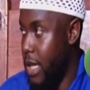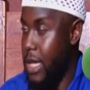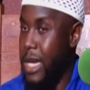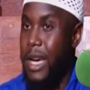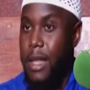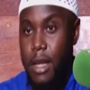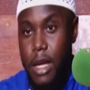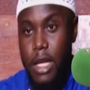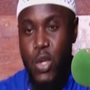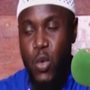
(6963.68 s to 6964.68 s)
ejjana
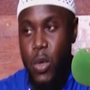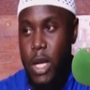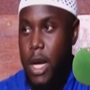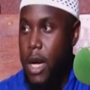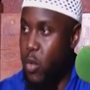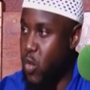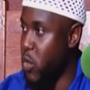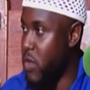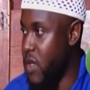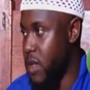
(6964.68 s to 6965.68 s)
allah yagitondanga
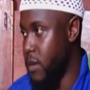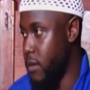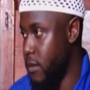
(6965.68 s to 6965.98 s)
lusozi